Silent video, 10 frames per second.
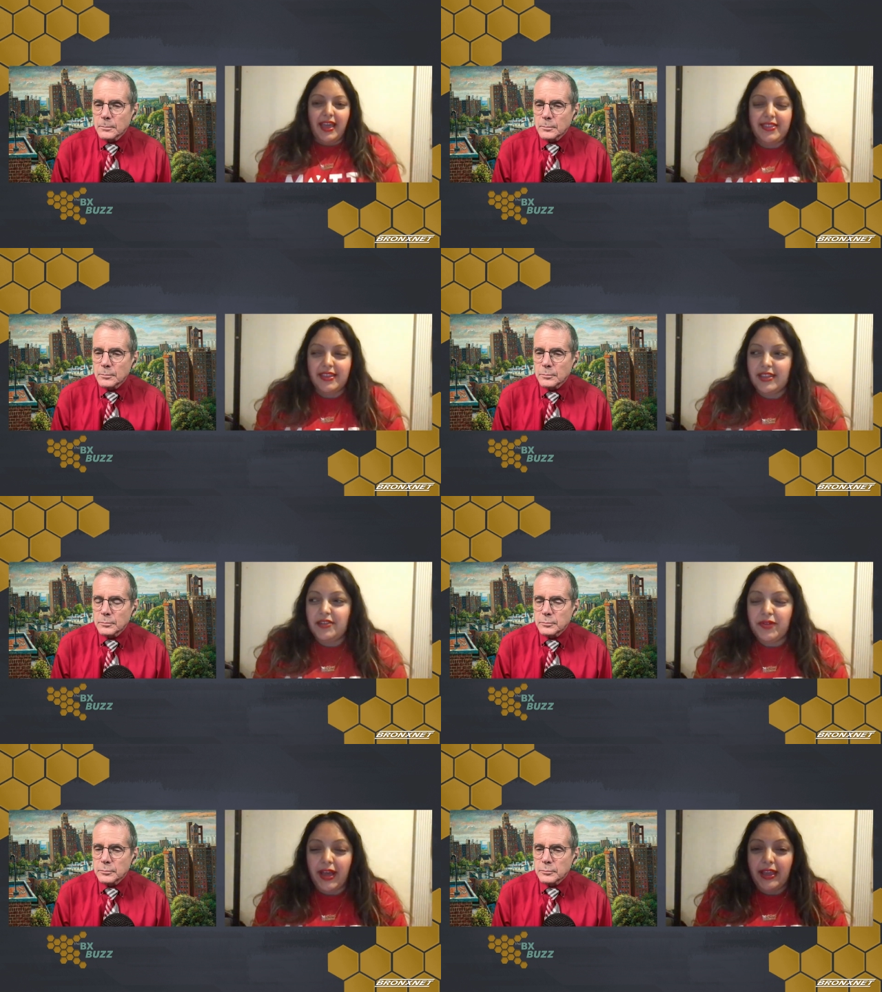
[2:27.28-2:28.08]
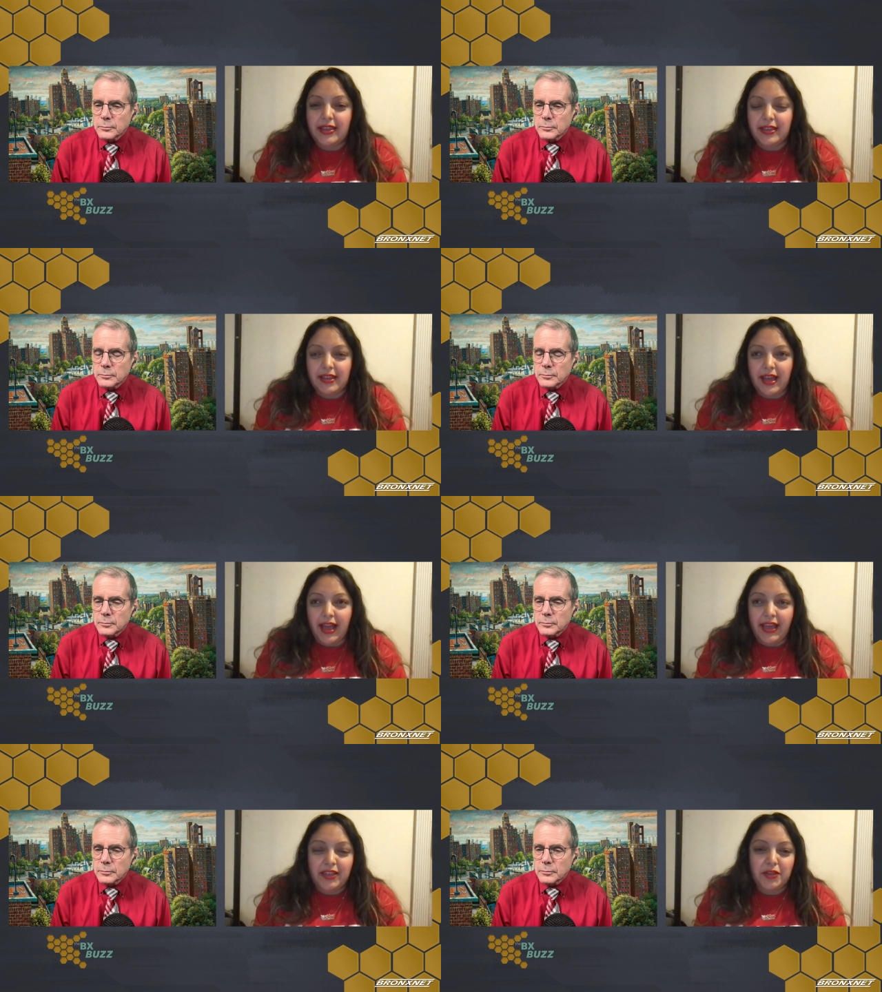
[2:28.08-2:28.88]
Speaker 1: and then if I
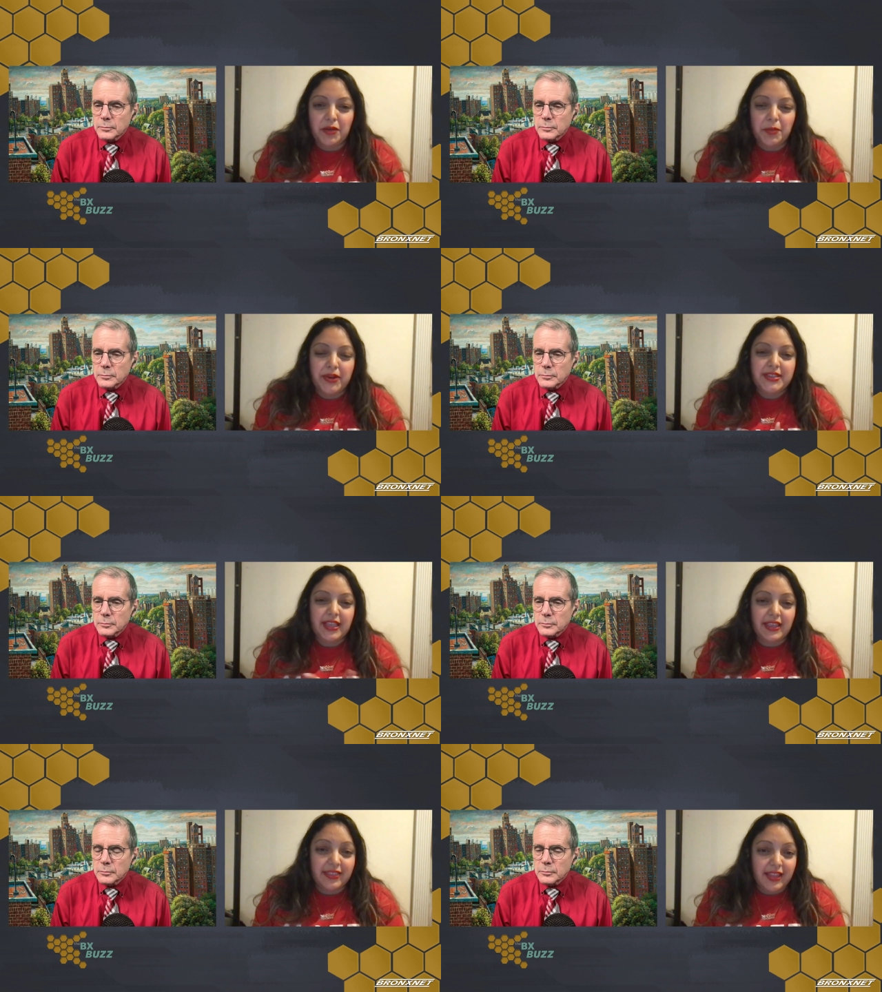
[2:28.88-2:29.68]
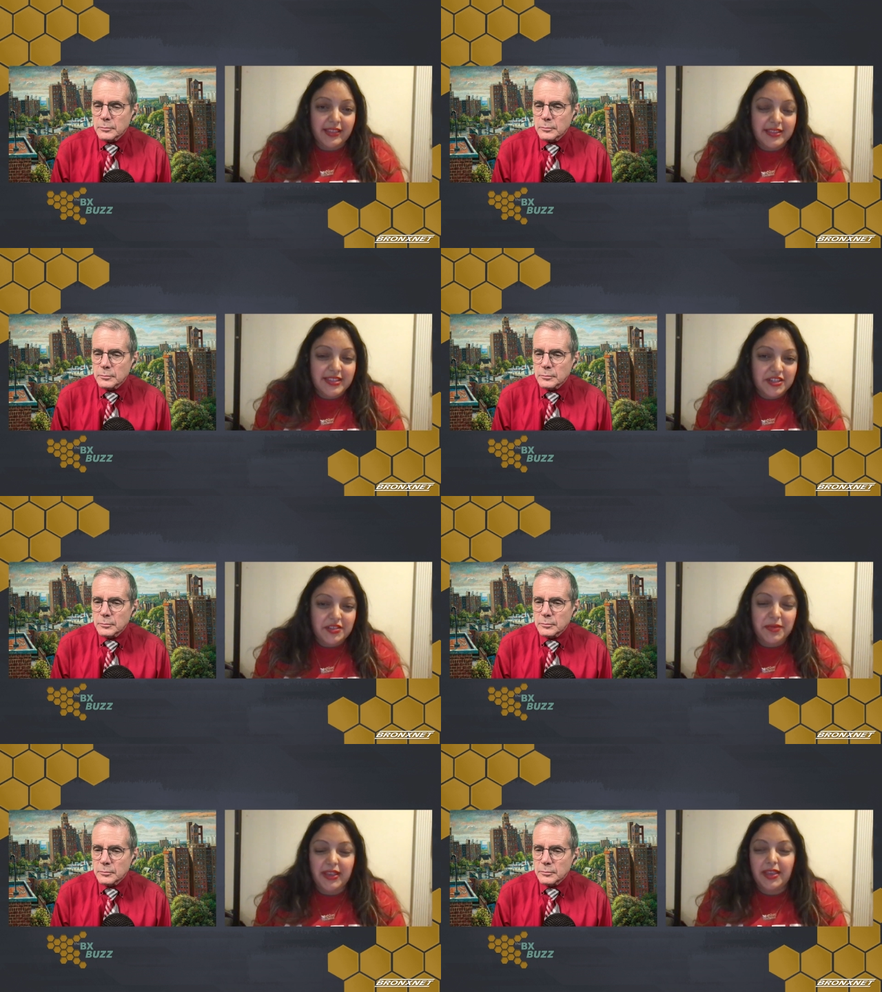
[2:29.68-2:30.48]
I don't partake in that
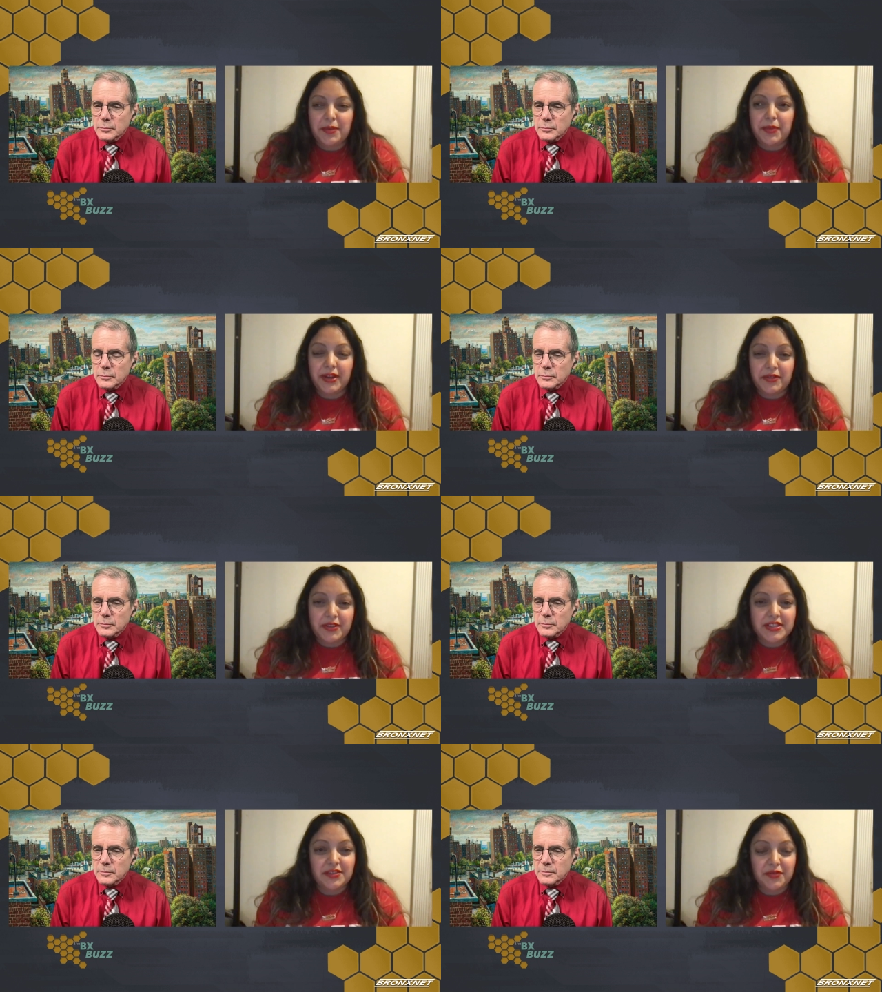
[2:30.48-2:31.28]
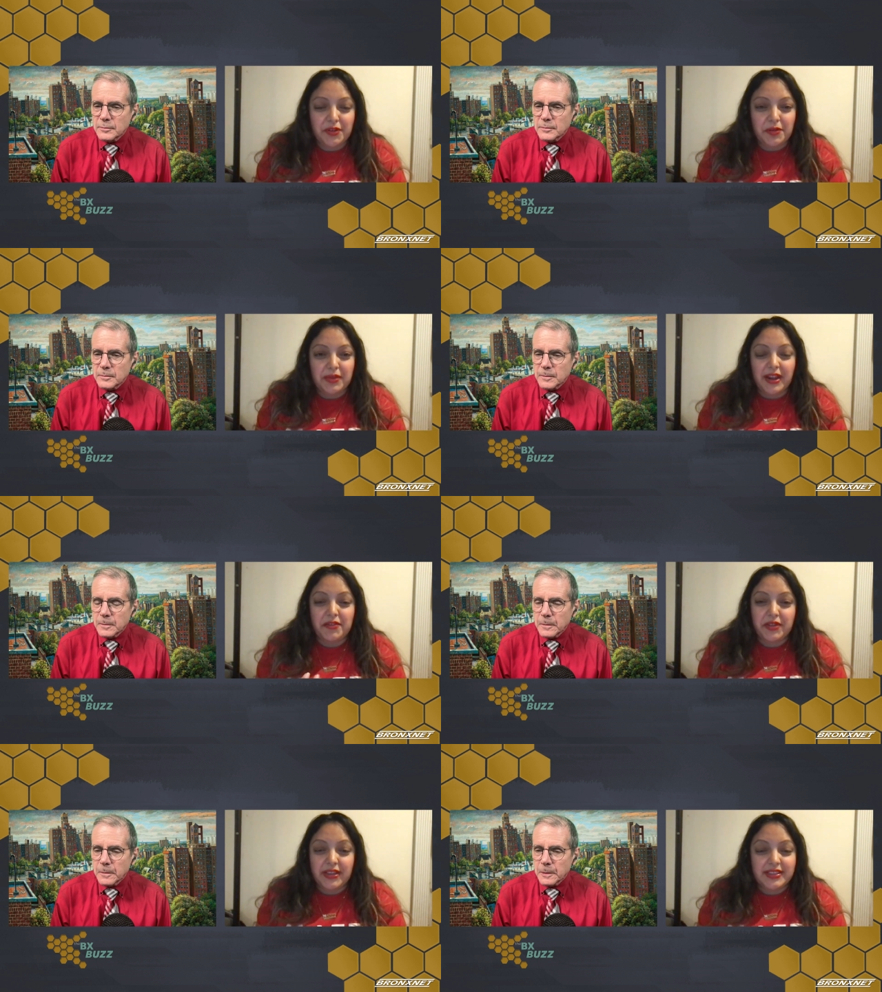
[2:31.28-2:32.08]
decision making, but if there's a film that I
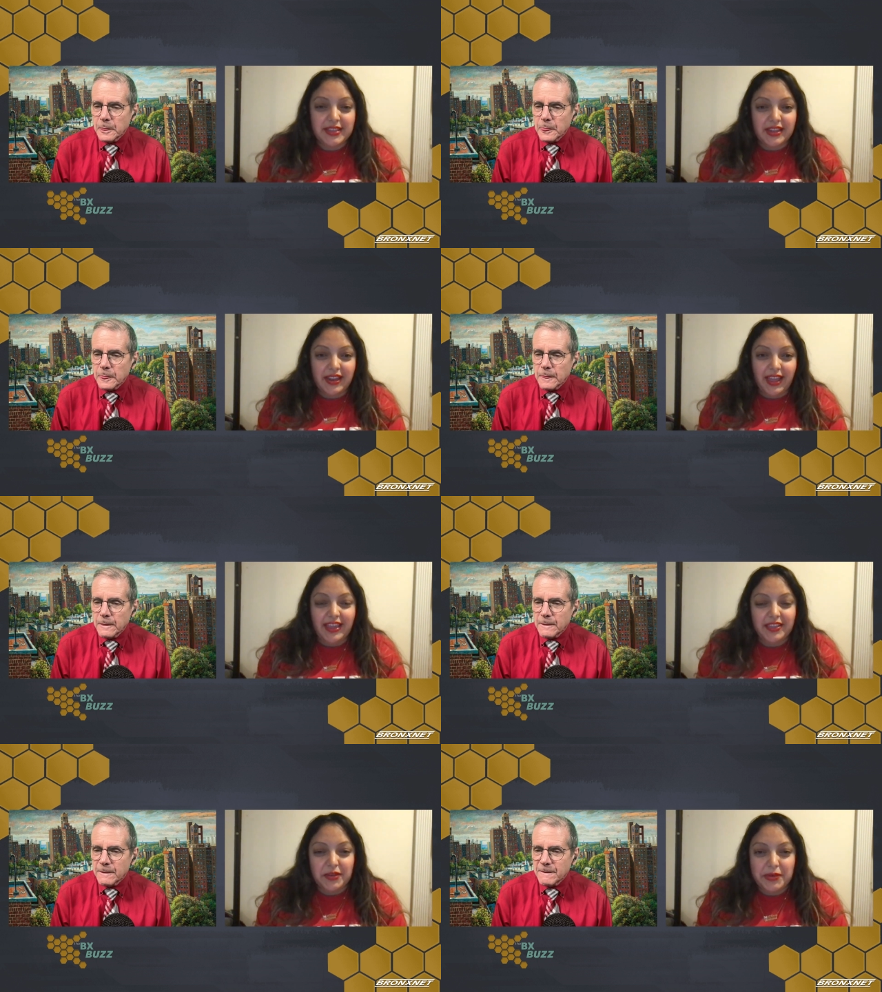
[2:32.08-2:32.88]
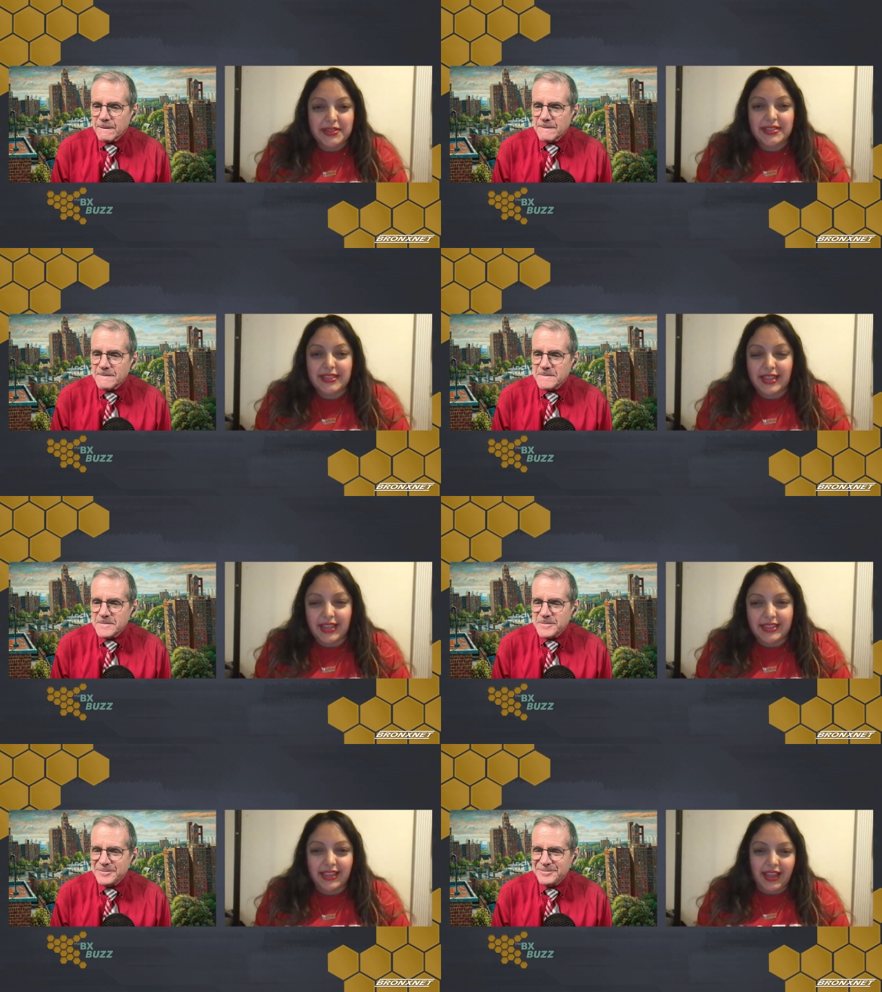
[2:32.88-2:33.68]
really did like and it wasn't
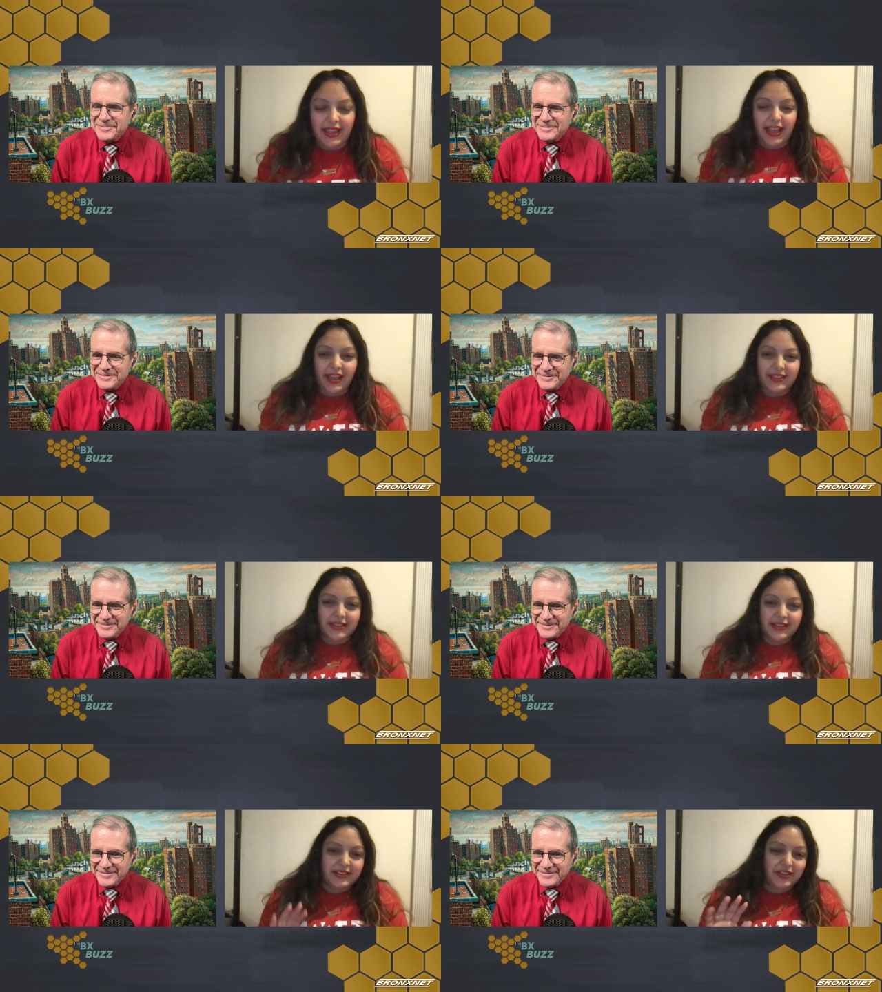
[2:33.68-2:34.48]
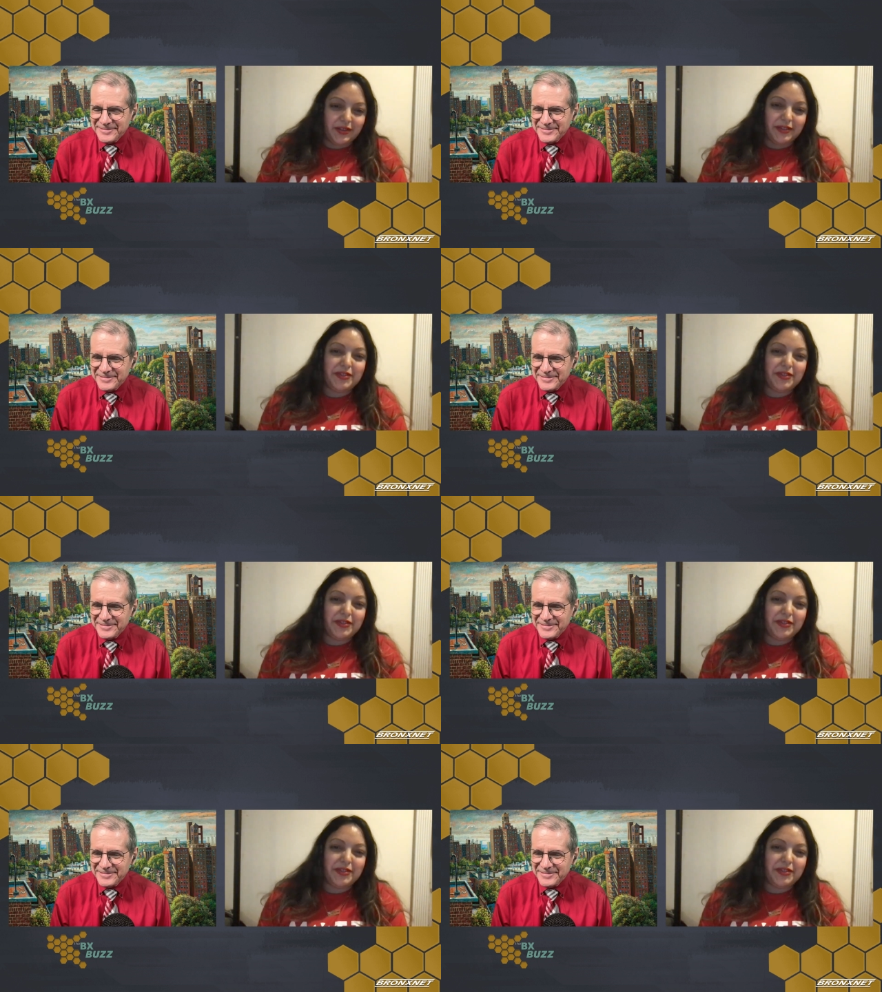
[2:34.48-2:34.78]
selected, I kind of you